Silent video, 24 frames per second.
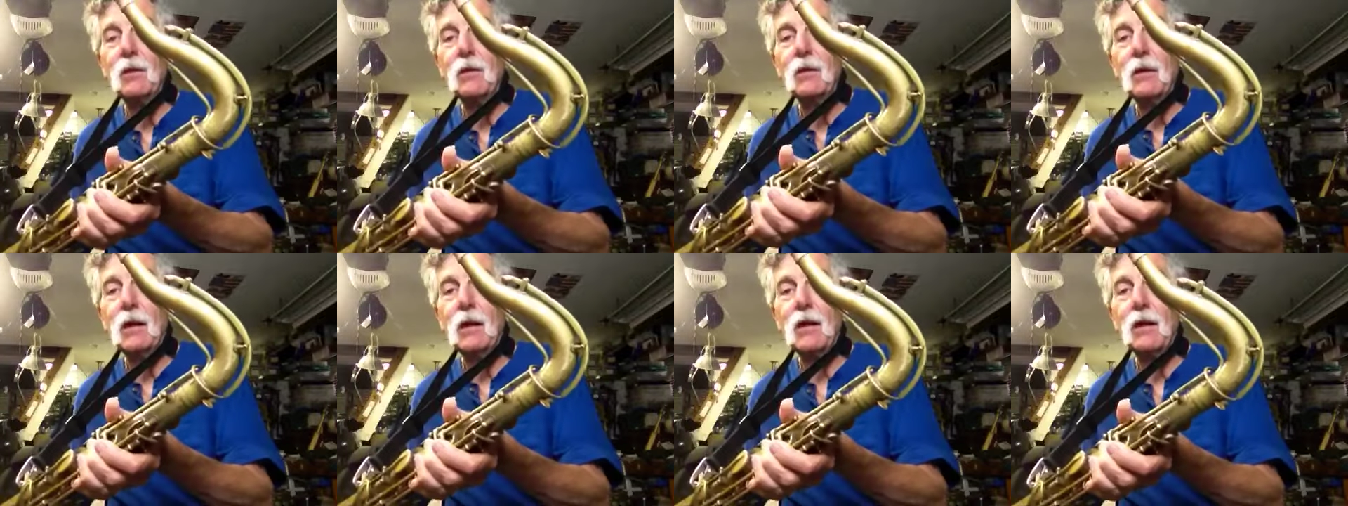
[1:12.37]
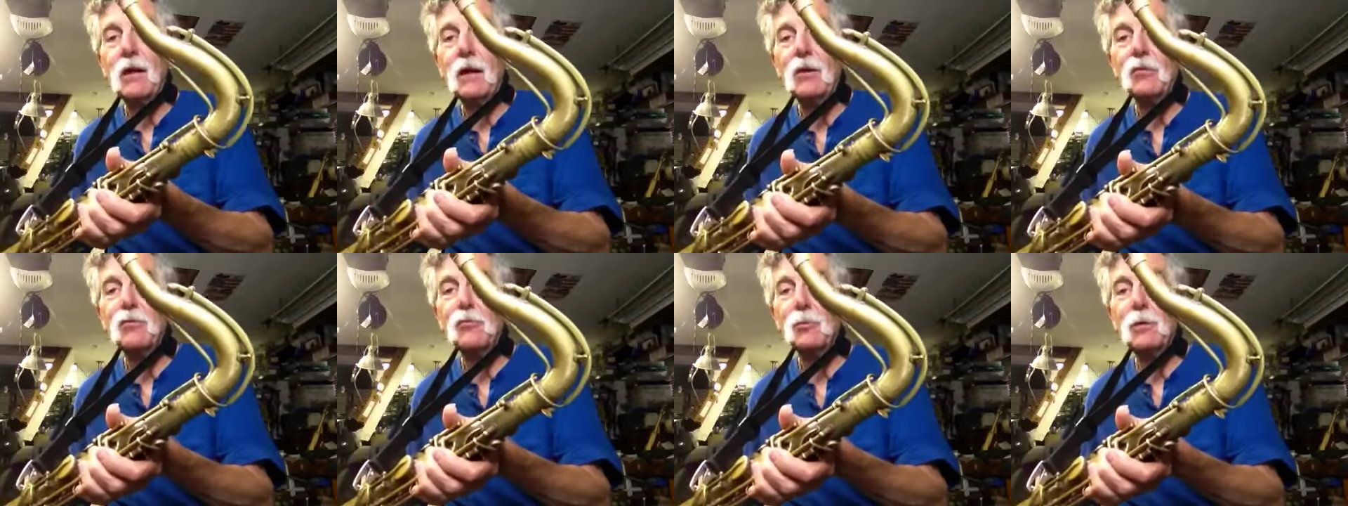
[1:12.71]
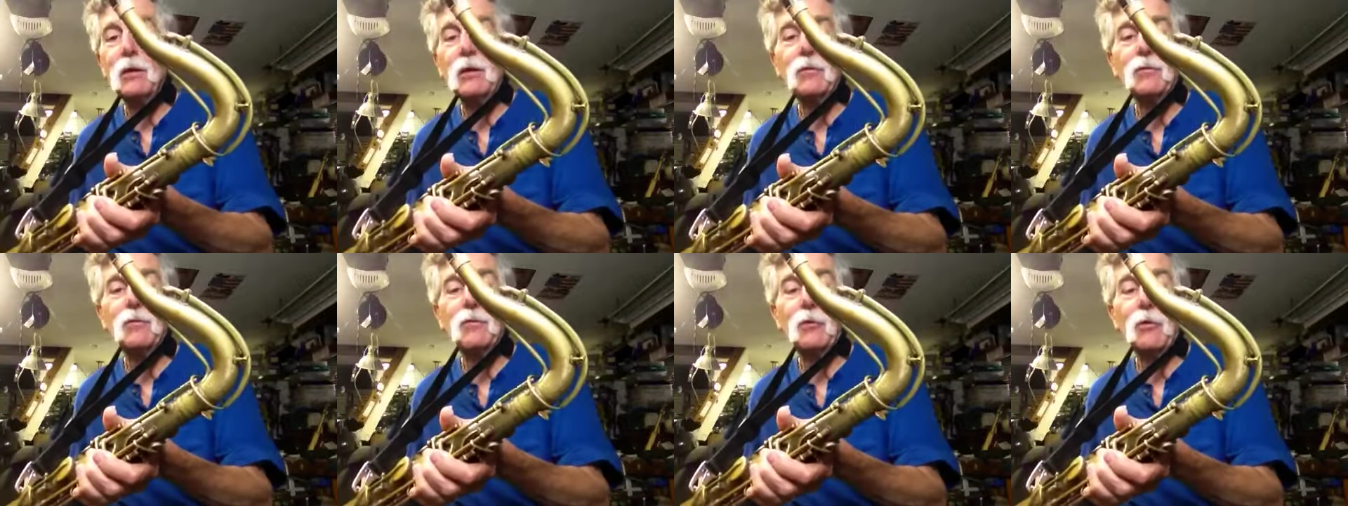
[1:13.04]
Got a nice
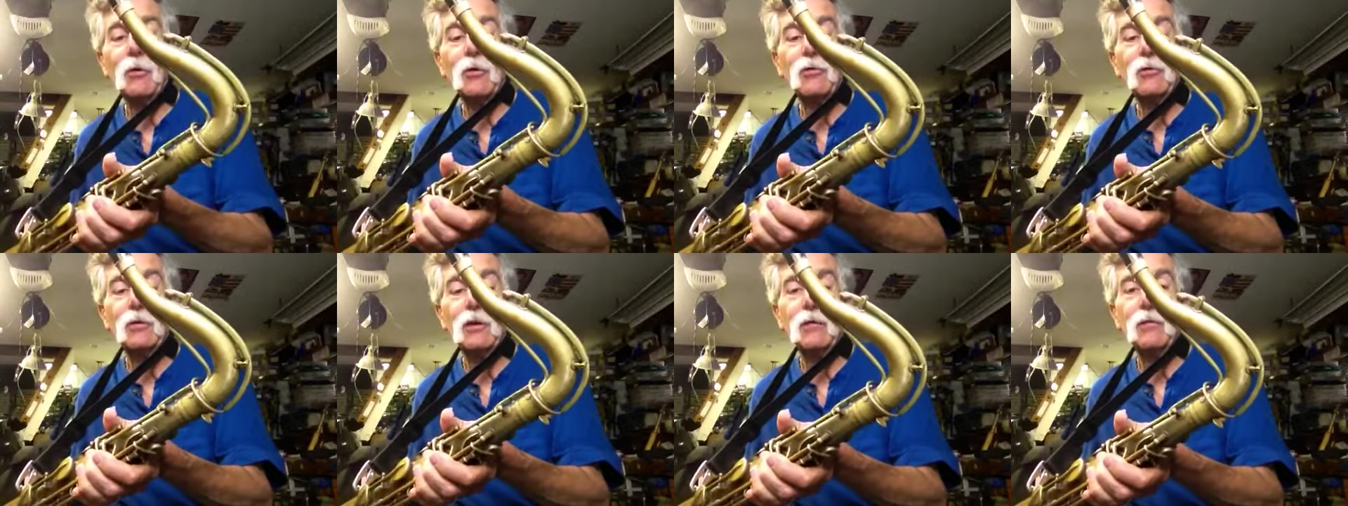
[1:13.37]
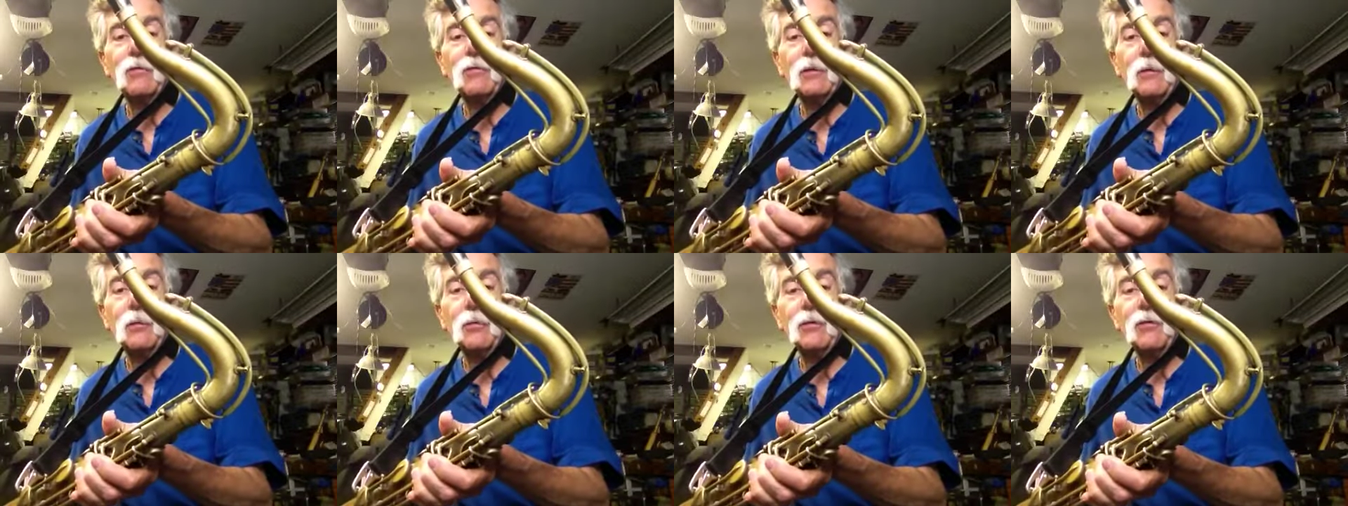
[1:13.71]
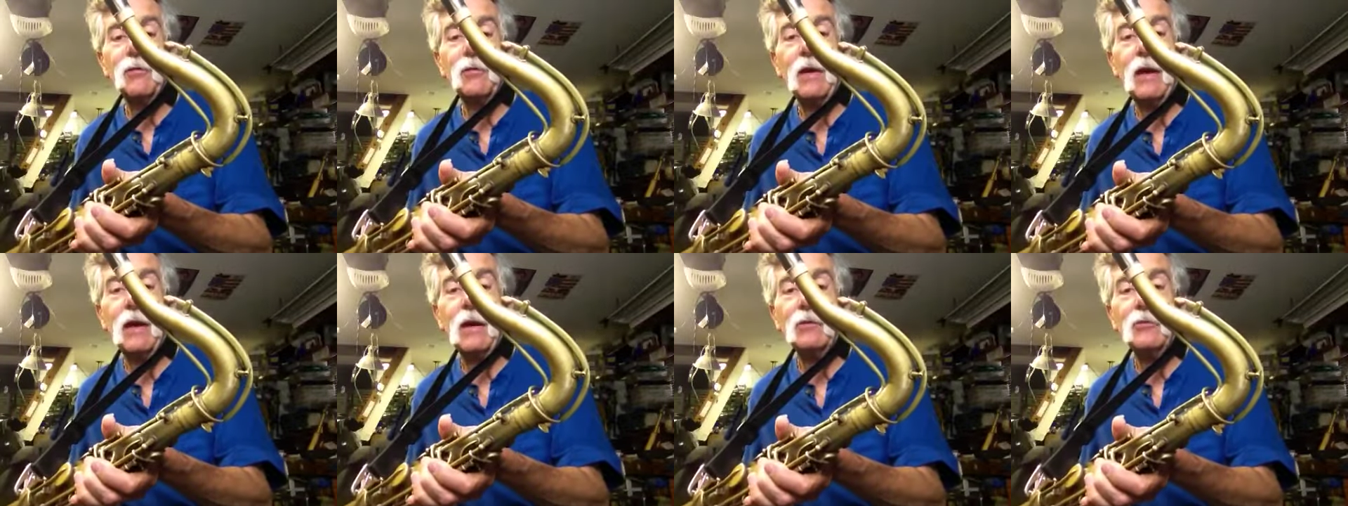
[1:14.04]
reinforcing from the
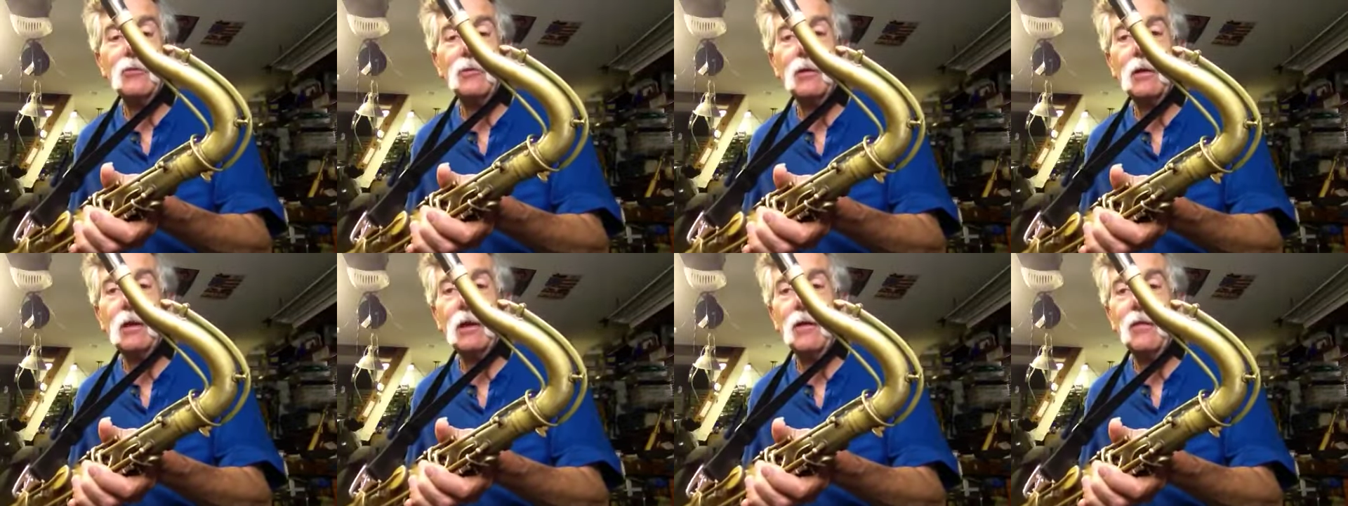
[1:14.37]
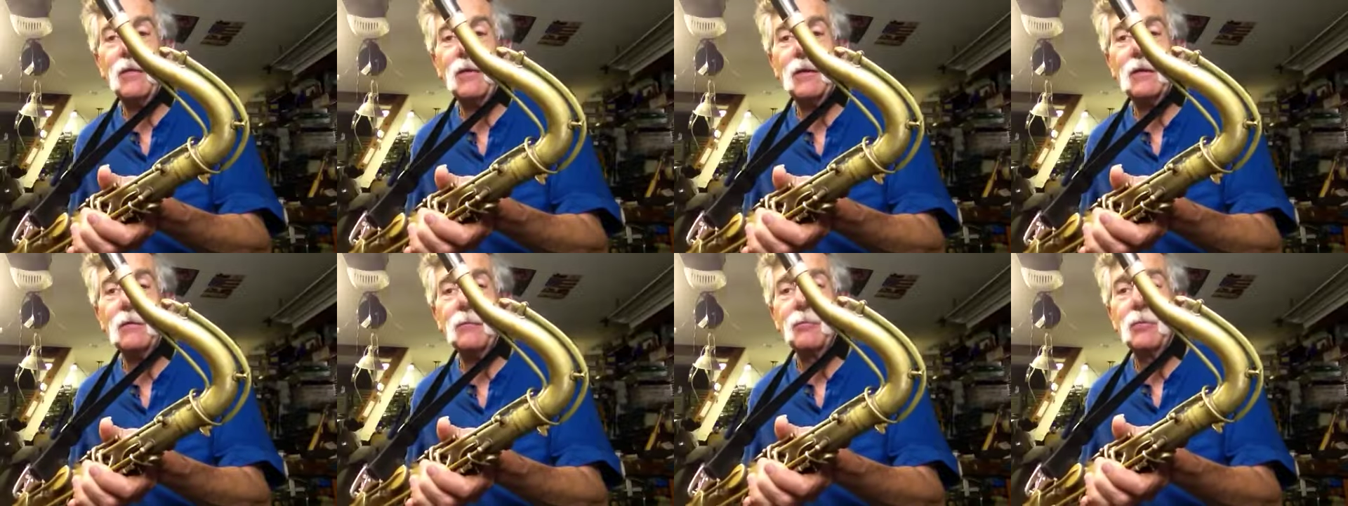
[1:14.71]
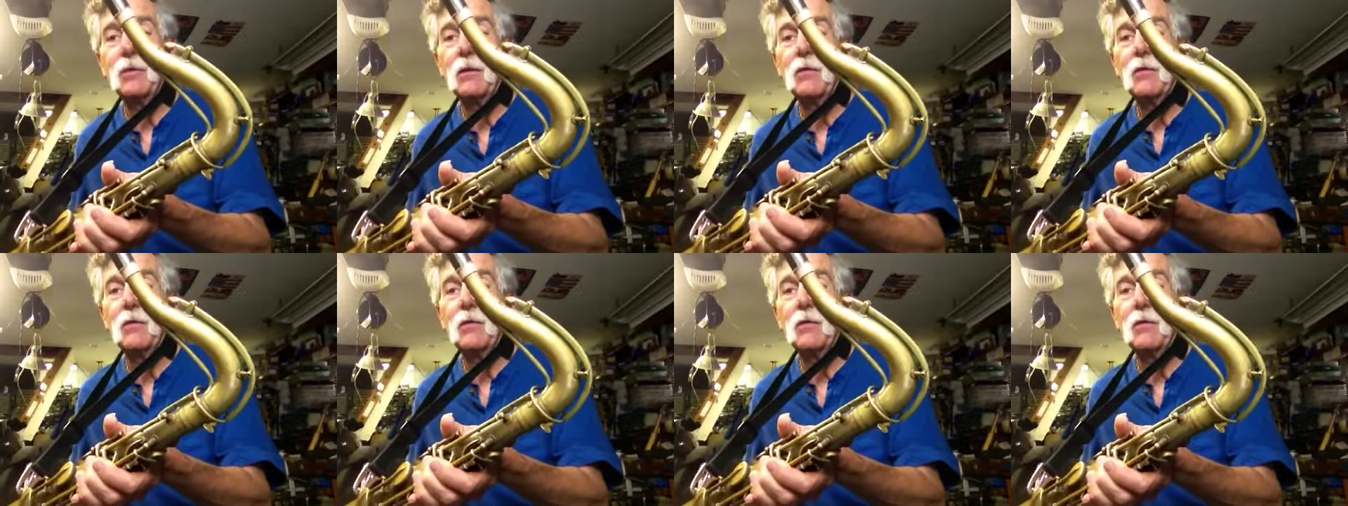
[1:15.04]
factory on there.